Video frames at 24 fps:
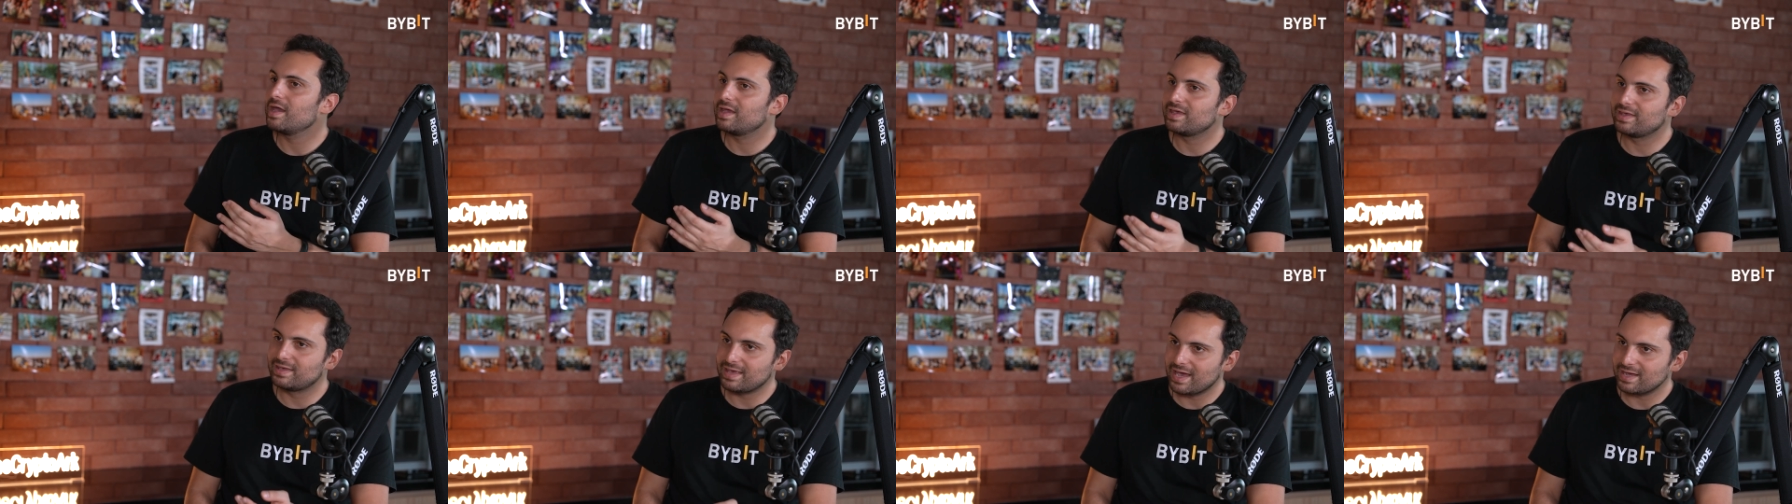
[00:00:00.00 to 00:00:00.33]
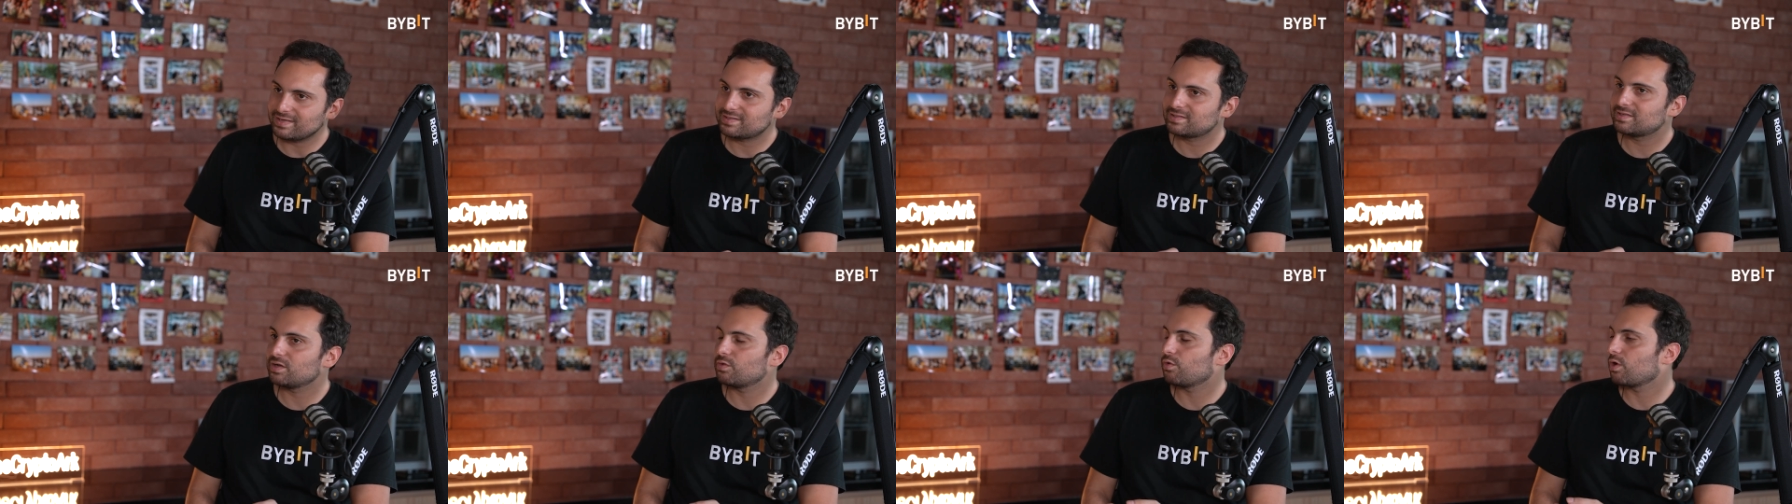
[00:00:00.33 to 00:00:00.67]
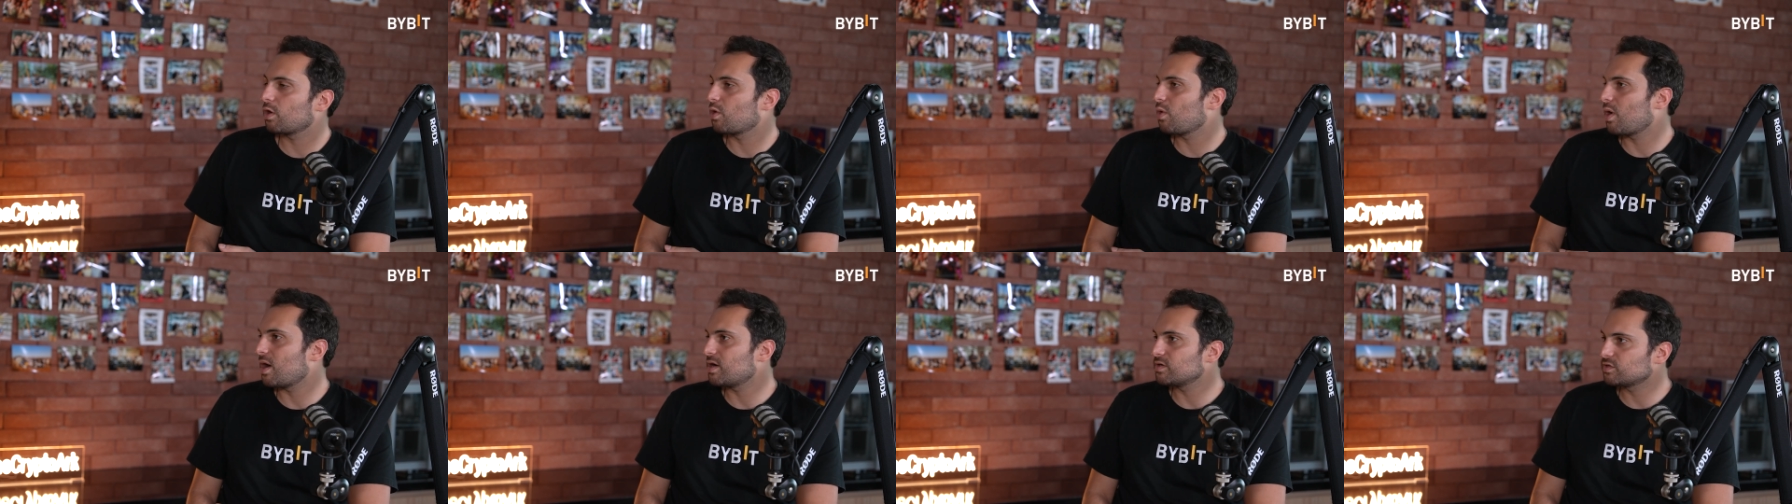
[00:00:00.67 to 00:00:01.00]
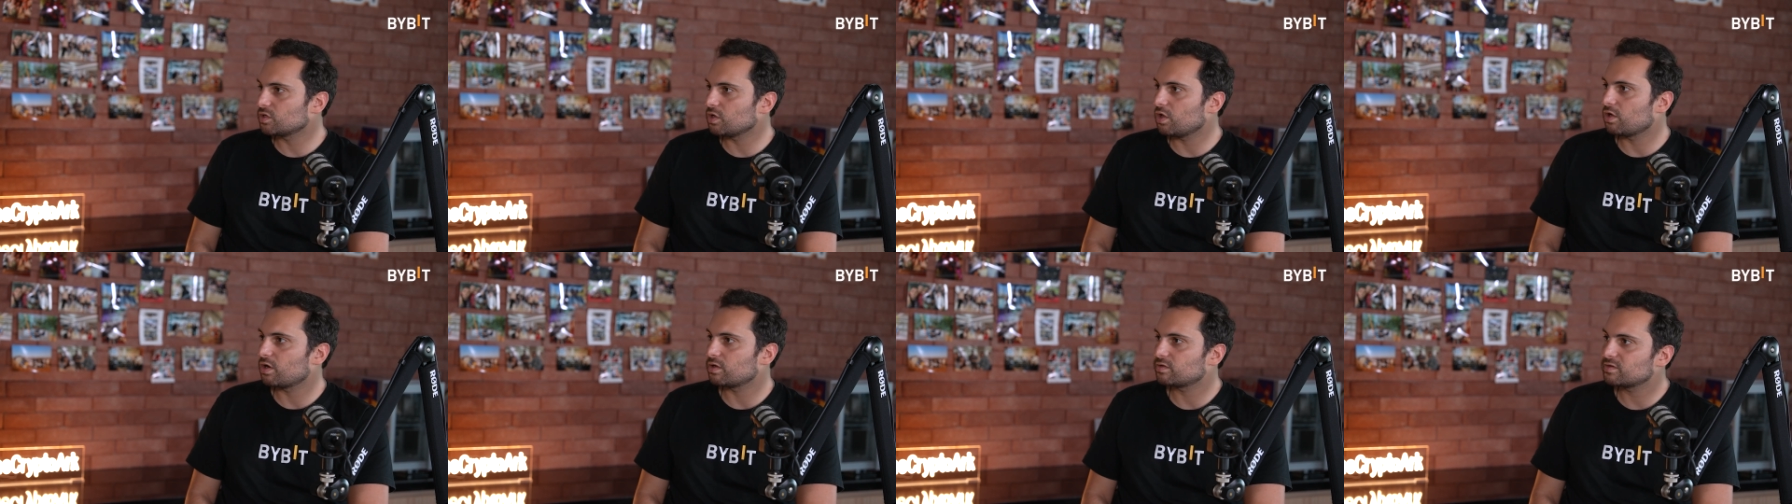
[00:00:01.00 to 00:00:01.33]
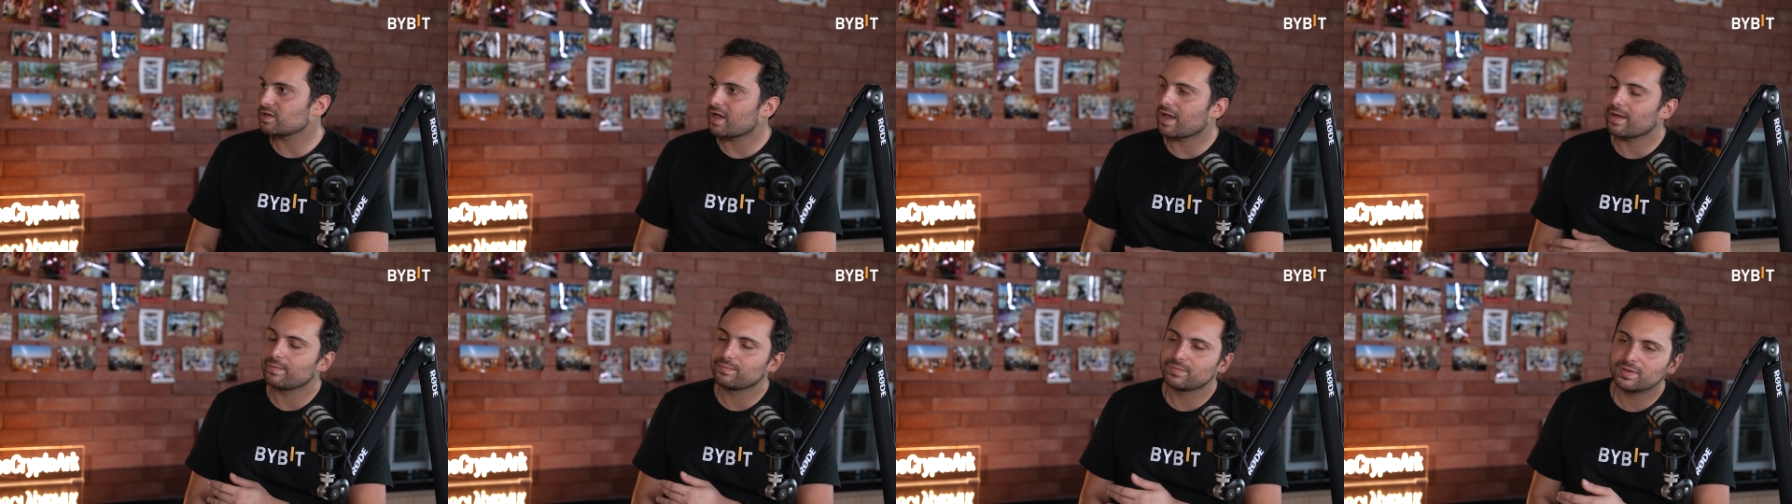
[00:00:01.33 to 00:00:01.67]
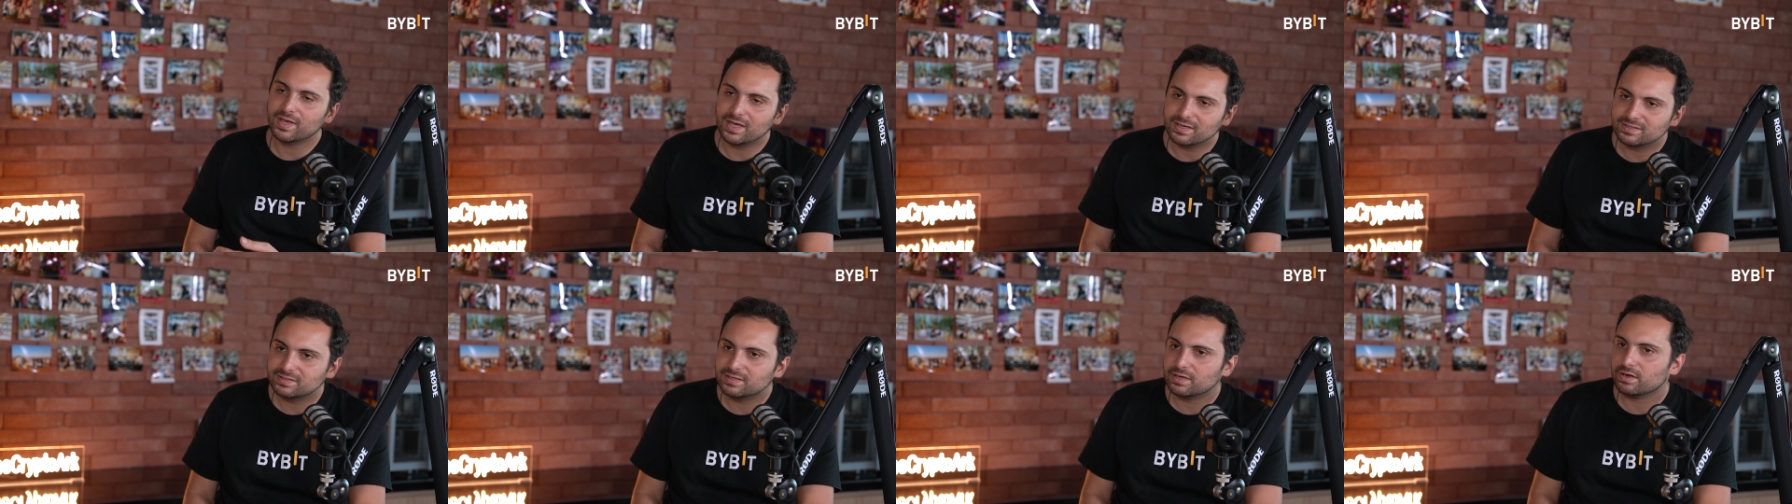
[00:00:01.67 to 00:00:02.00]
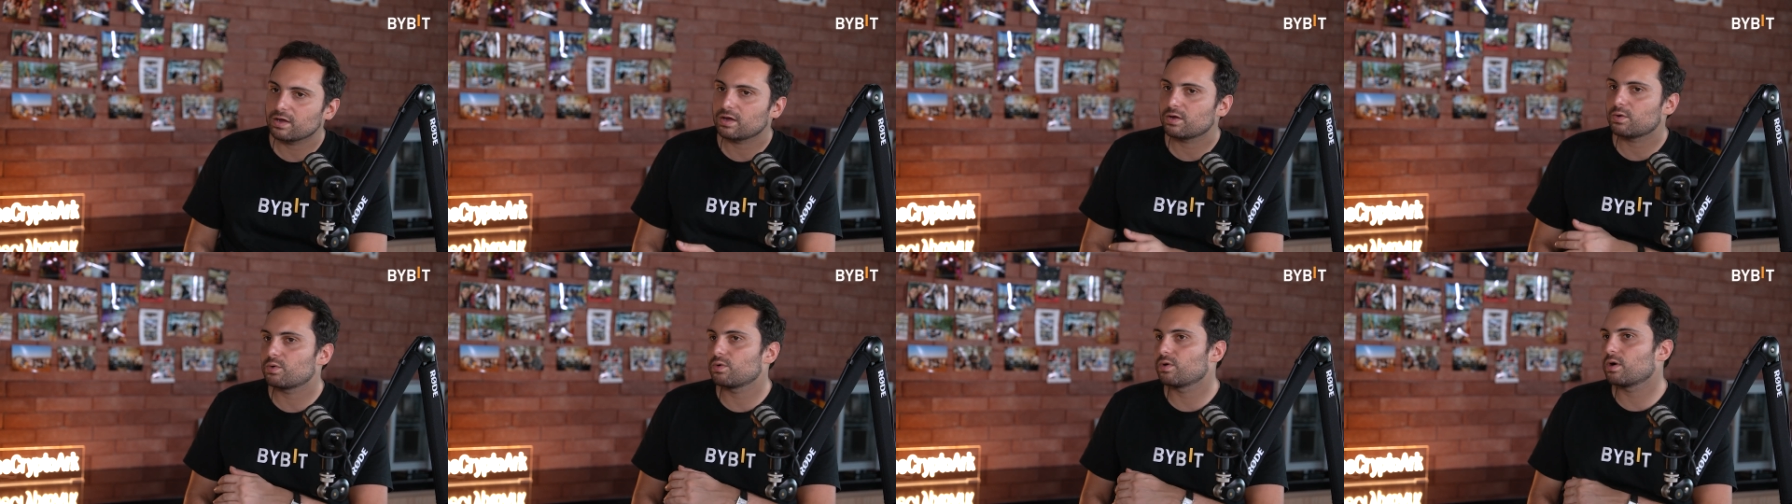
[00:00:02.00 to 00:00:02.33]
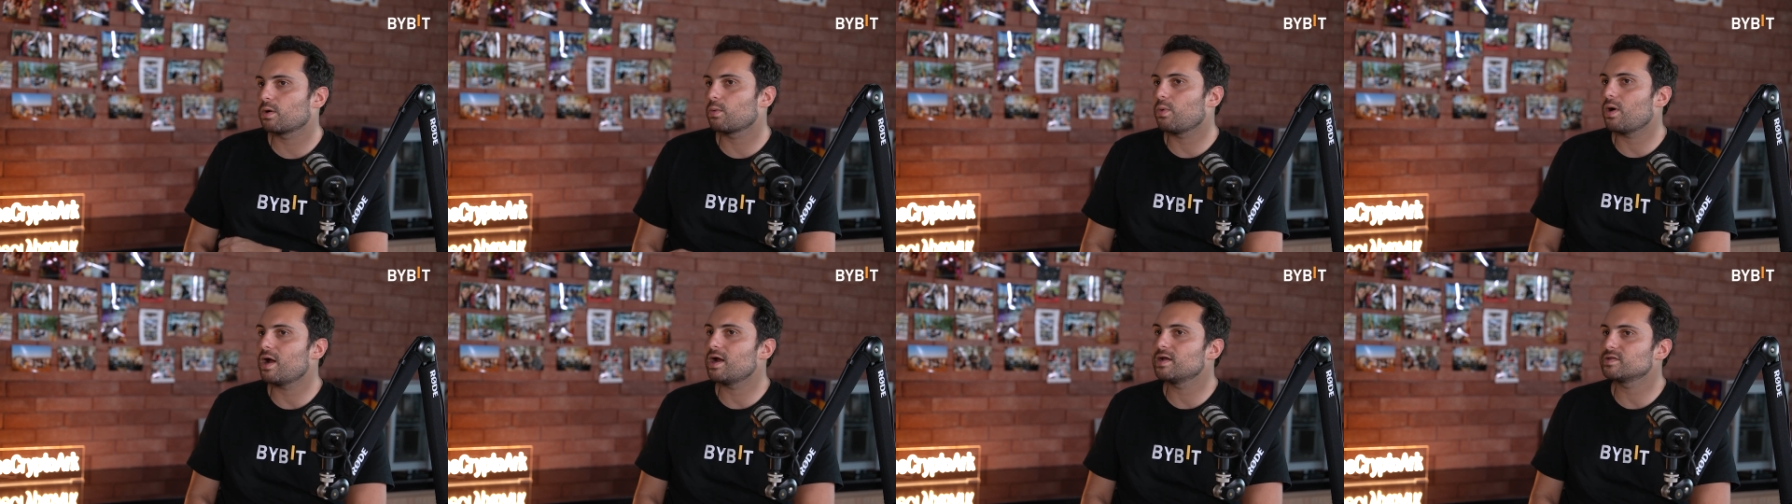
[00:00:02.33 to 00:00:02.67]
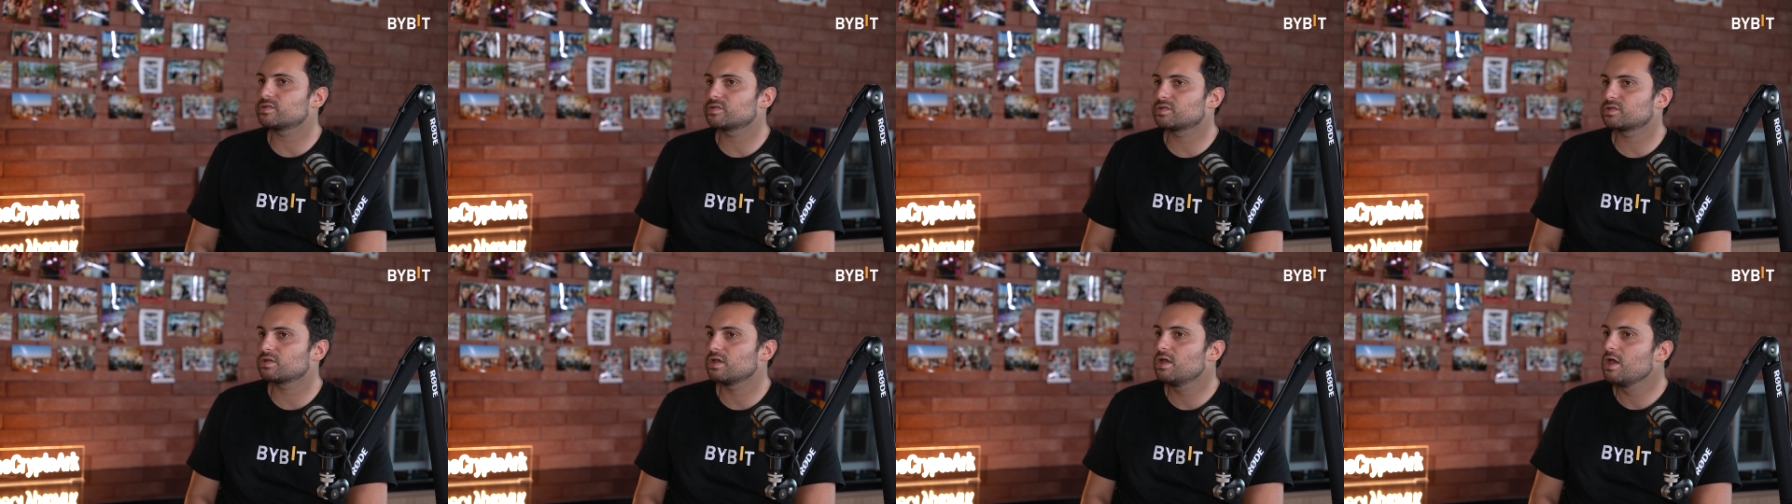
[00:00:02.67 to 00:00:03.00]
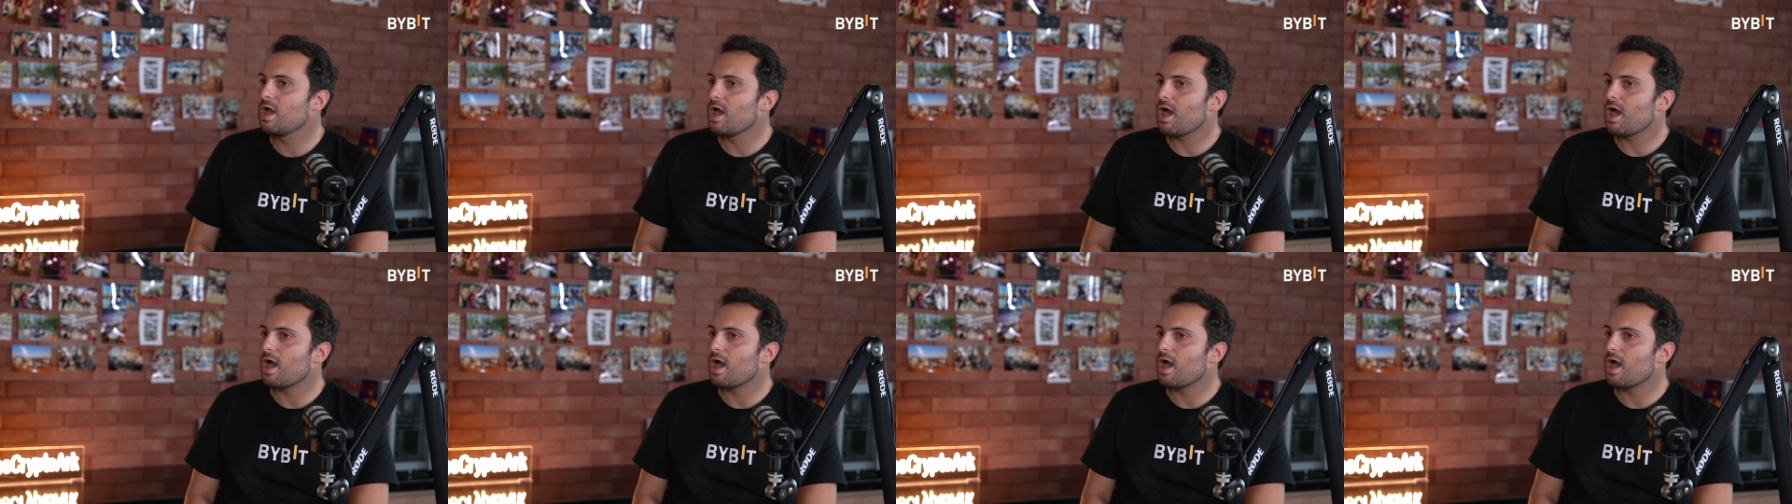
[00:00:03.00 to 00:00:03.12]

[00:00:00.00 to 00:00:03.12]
Yes, it requires a lot of time. Yes, it requires